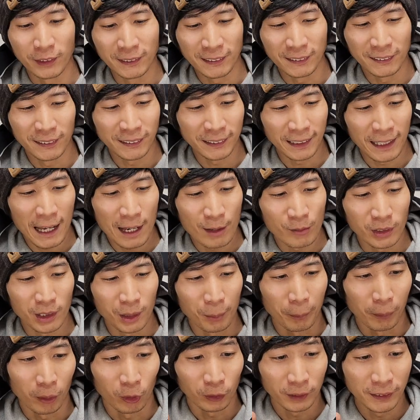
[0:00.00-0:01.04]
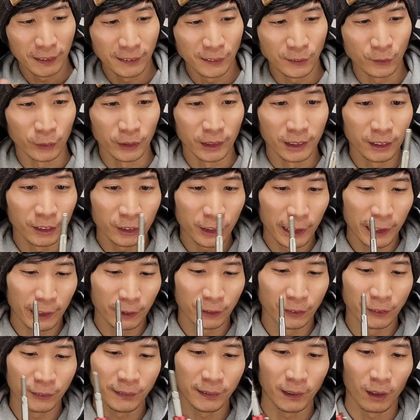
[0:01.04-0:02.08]
doesn't have any markings or
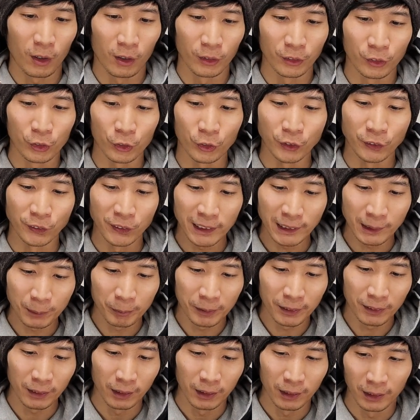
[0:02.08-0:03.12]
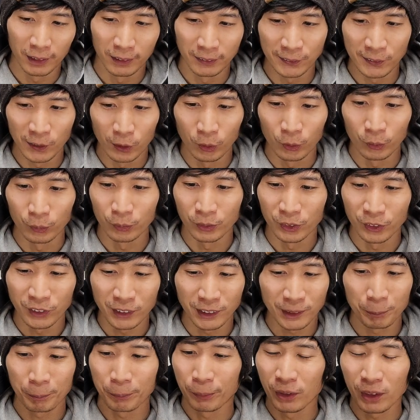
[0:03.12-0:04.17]
indicators on your adjustment, so you
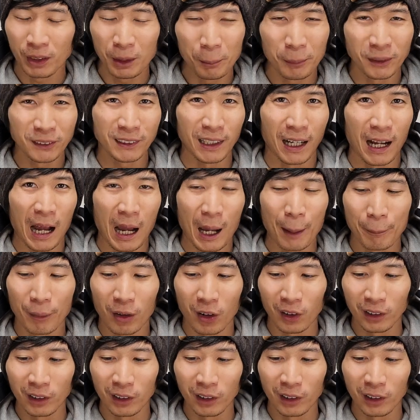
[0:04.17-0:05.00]
just pretty much eyeball